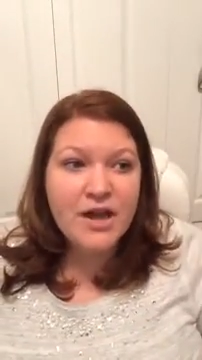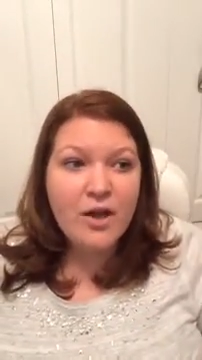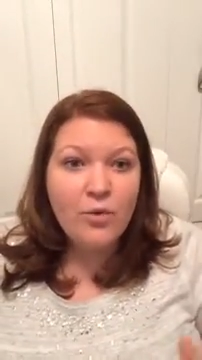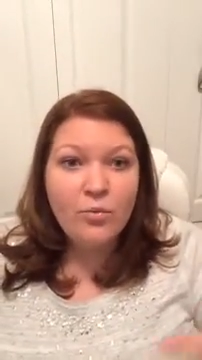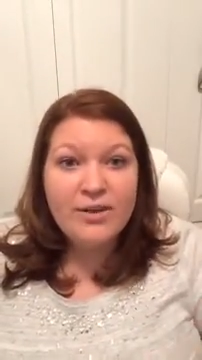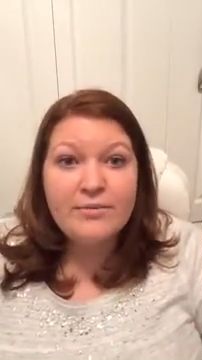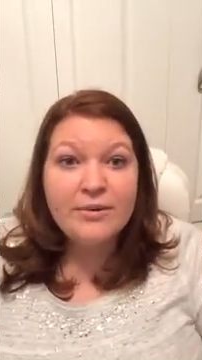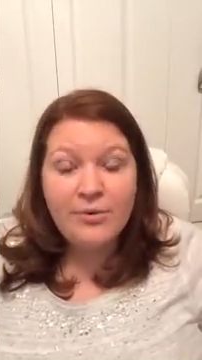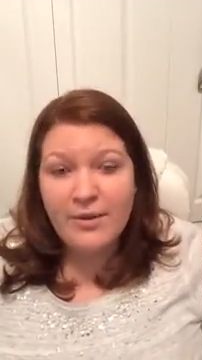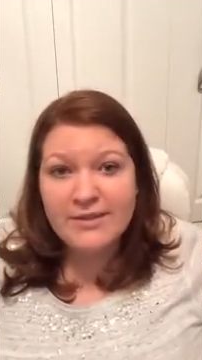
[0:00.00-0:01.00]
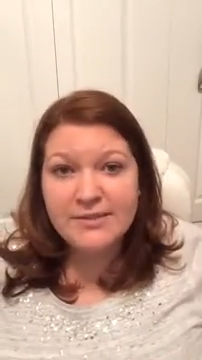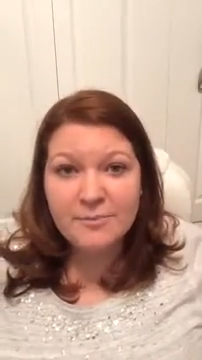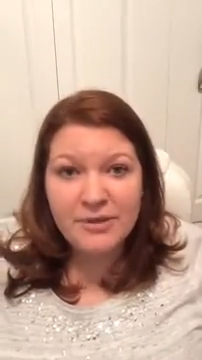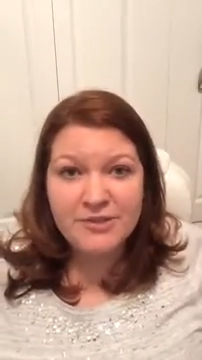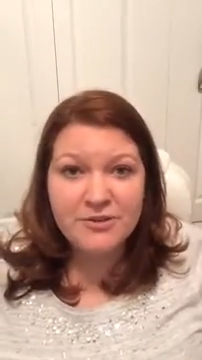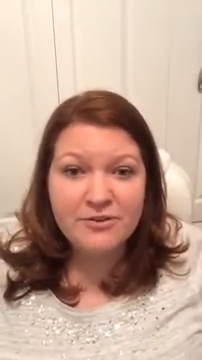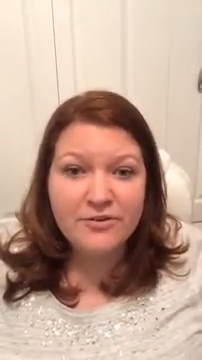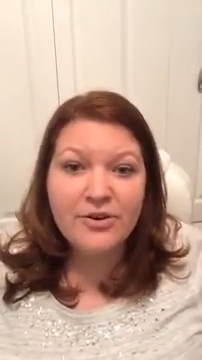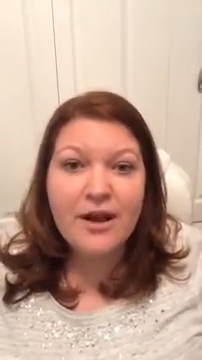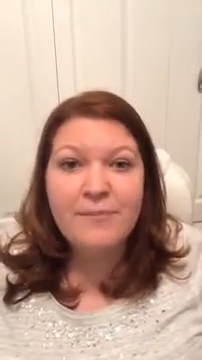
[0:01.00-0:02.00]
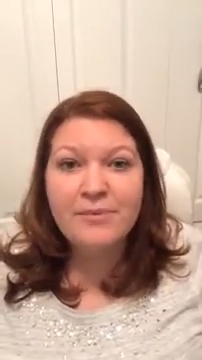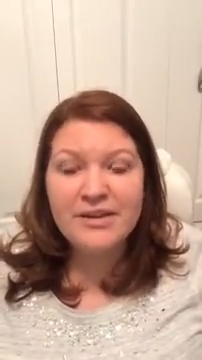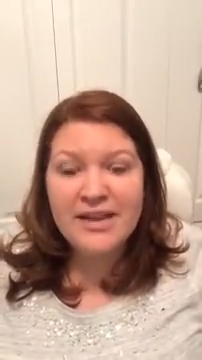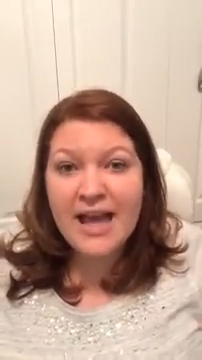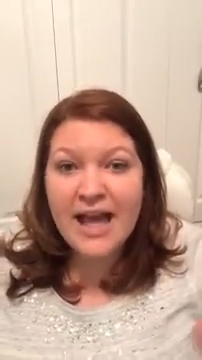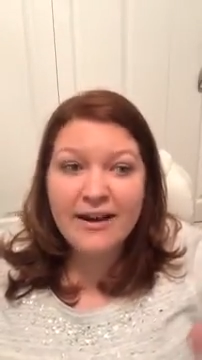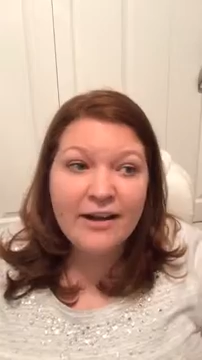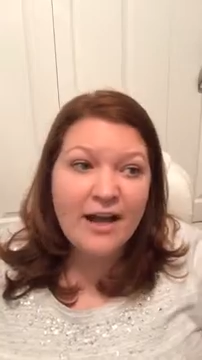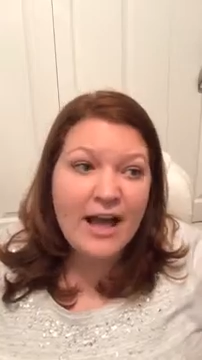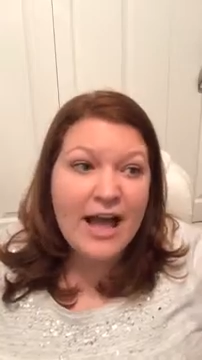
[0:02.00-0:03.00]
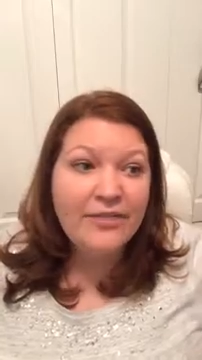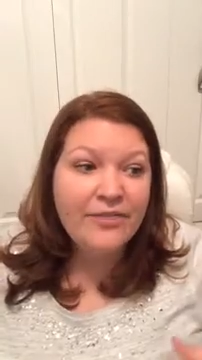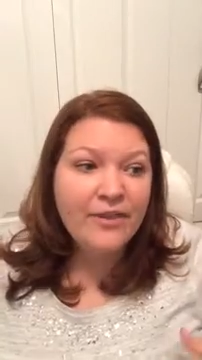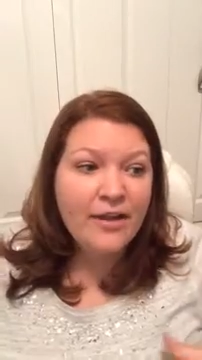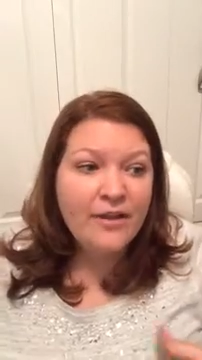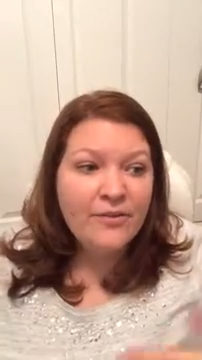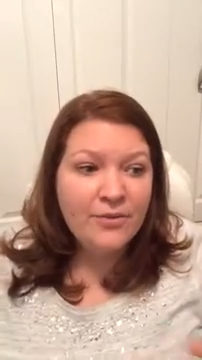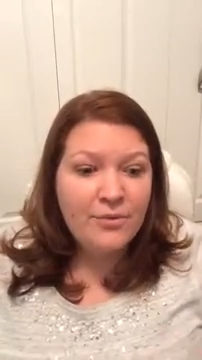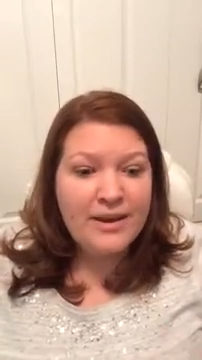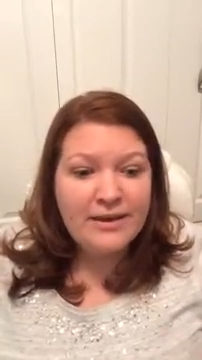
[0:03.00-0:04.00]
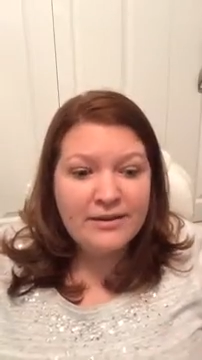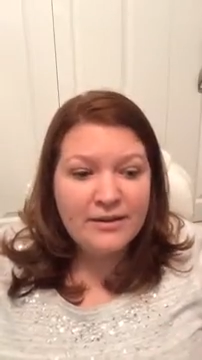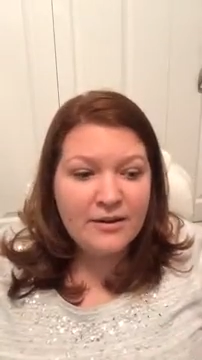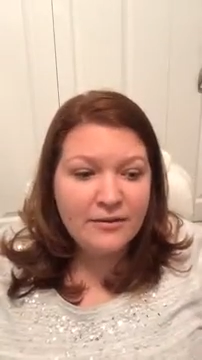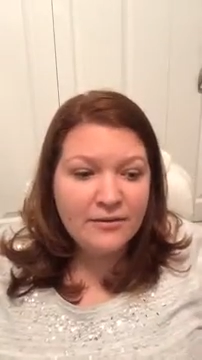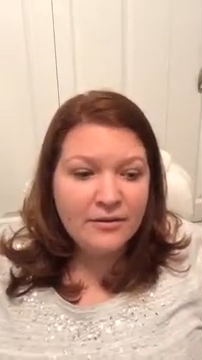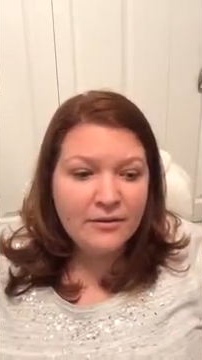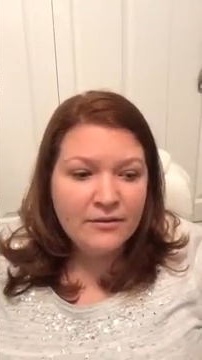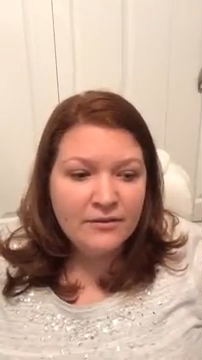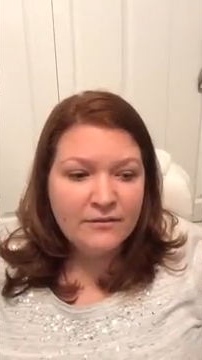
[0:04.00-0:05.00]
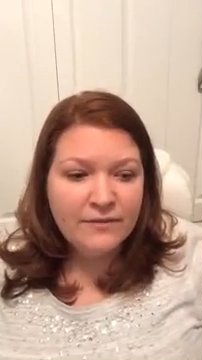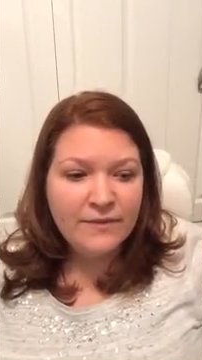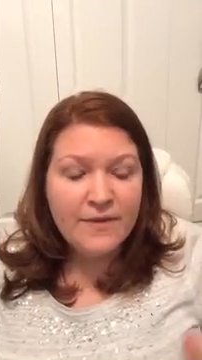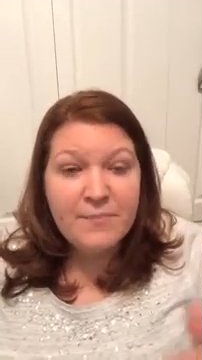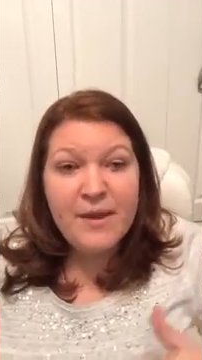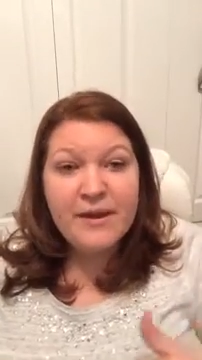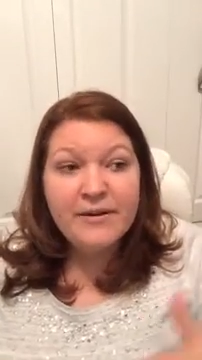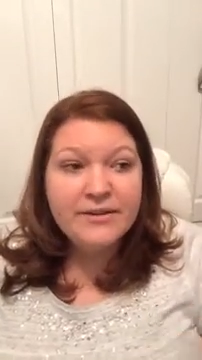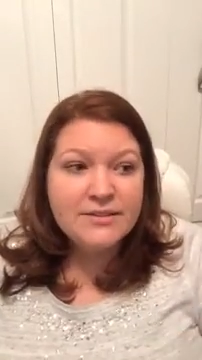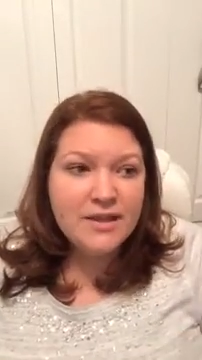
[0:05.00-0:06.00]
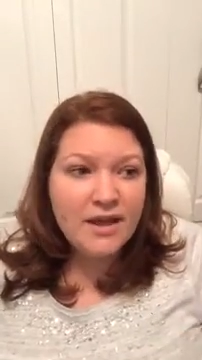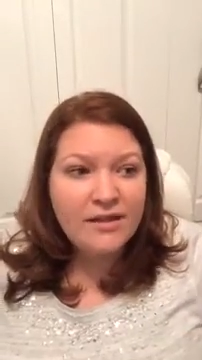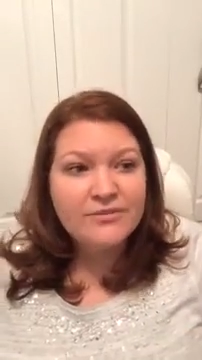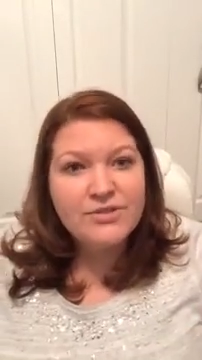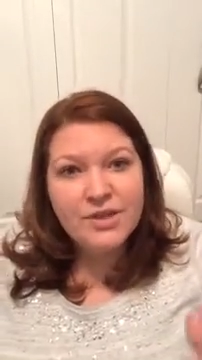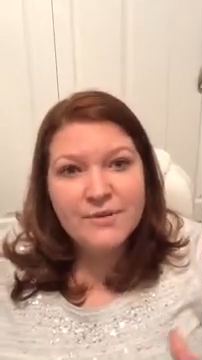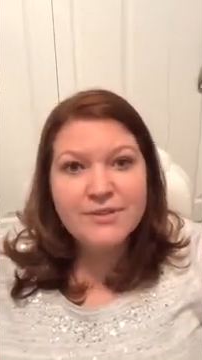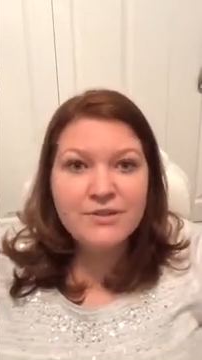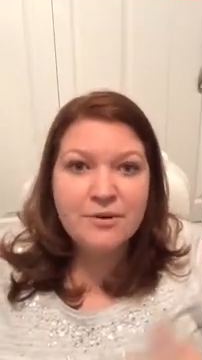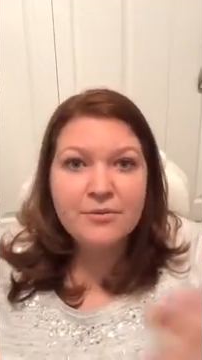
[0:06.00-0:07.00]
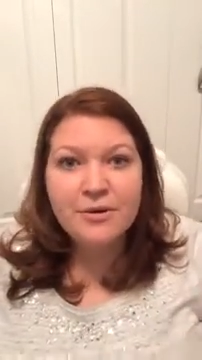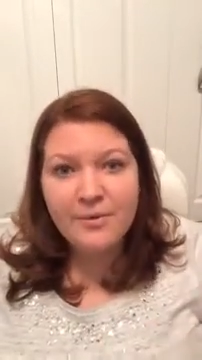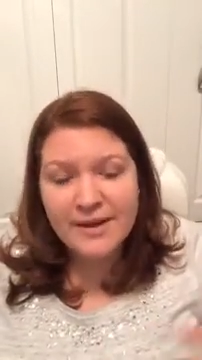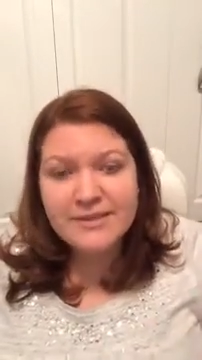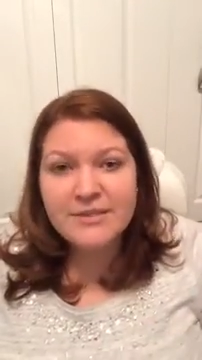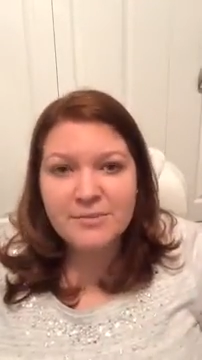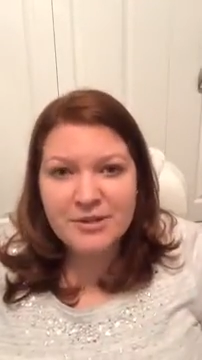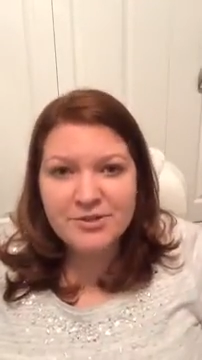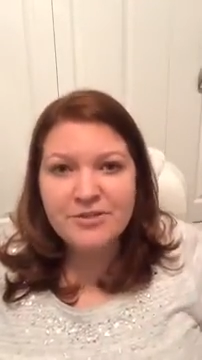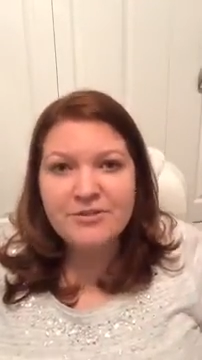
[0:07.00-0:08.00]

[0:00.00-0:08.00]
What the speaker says: we request the pleasure of your company at the wedding. The parents of so-and-so request the pleasure,